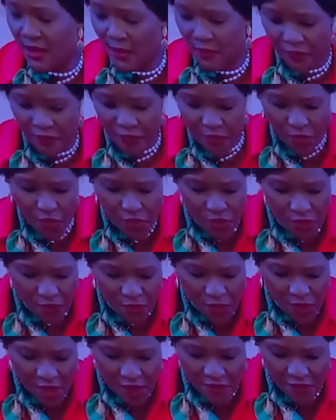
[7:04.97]
For those of you
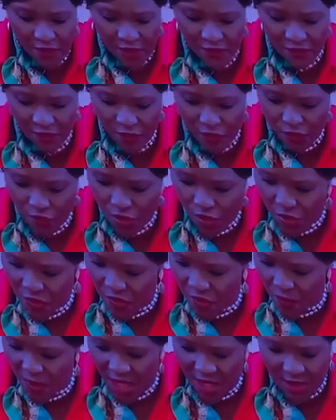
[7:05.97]
that live in rural
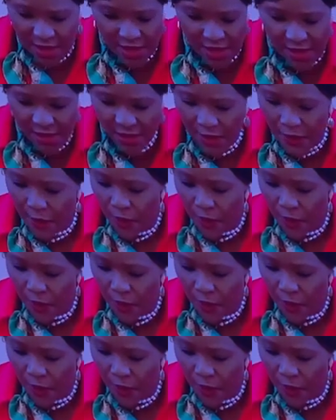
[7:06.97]
spaces,